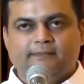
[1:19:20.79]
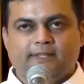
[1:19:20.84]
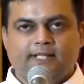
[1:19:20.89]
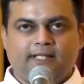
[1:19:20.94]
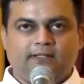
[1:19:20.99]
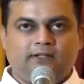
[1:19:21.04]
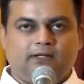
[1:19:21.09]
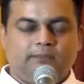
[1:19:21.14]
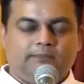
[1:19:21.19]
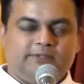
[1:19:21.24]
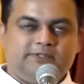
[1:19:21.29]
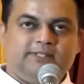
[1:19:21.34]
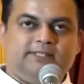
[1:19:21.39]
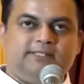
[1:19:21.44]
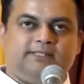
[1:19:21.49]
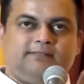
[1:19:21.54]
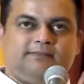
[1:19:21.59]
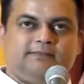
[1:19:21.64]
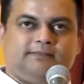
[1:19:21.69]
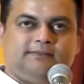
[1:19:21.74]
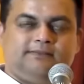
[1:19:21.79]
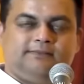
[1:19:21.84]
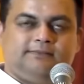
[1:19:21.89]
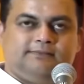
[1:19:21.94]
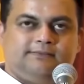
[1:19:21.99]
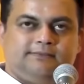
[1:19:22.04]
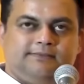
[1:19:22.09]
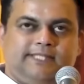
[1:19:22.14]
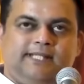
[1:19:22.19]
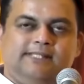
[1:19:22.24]
And opposite,
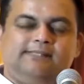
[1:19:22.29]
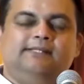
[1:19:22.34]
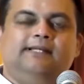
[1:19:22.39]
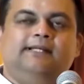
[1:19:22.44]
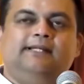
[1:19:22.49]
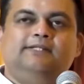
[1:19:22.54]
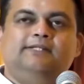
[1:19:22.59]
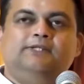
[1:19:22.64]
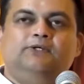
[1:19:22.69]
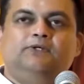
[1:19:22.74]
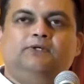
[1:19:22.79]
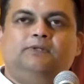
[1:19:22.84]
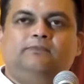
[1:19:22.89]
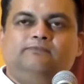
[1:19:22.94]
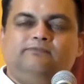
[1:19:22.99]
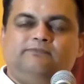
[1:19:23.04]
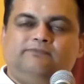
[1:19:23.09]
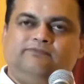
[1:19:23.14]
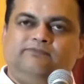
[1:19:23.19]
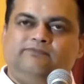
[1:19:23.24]
there is another room